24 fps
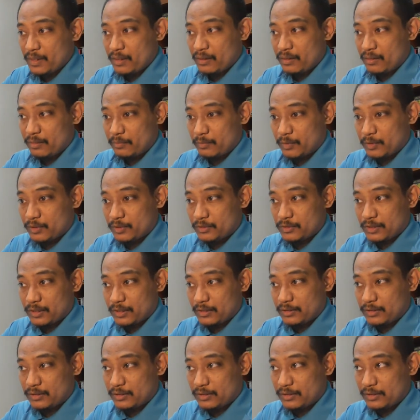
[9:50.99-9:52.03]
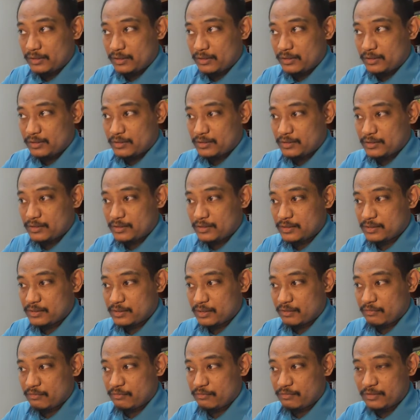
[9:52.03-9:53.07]
and because I think it is
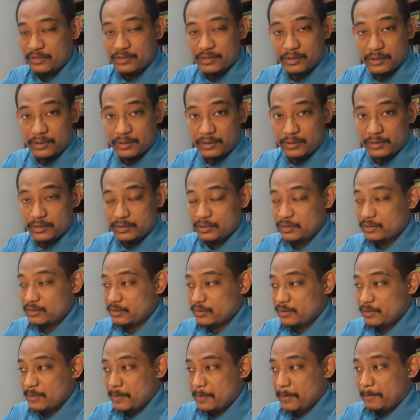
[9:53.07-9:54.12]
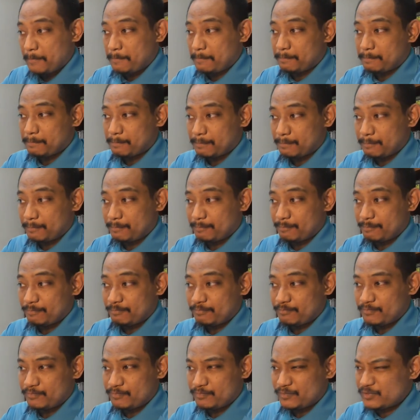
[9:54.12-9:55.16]
sufficient.
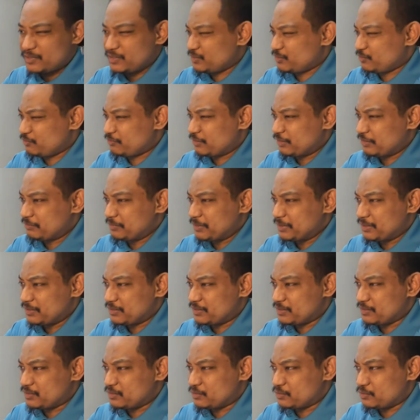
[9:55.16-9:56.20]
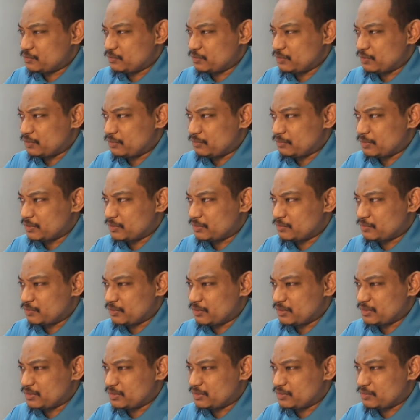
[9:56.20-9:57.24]
3 to 5 minutes is too long, because the
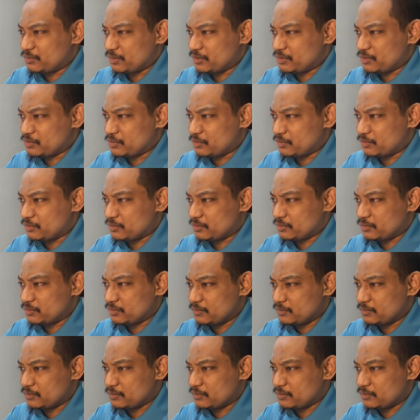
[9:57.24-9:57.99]
question is quite short.